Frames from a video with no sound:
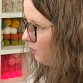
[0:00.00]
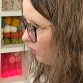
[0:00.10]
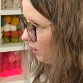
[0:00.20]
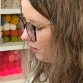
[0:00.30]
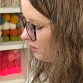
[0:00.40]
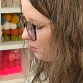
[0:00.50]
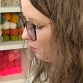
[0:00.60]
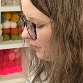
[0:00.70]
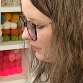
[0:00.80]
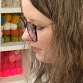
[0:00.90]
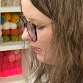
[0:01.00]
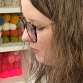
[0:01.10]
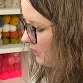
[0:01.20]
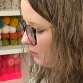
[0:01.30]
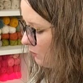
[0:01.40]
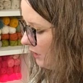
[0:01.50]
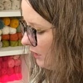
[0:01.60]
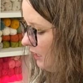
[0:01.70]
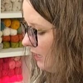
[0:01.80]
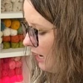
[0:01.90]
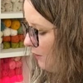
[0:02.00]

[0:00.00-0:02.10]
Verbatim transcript: works. So we're going to skip this one, and